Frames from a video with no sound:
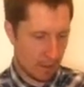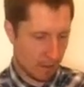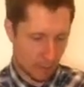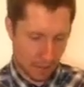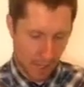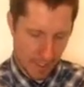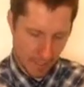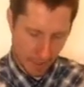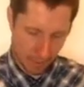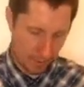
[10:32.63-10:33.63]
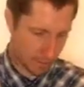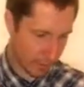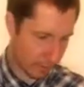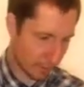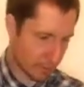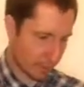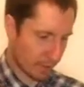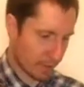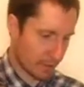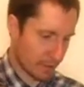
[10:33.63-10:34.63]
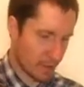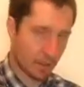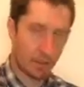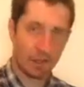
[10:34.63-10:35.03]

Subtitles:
We're lining up those holes where these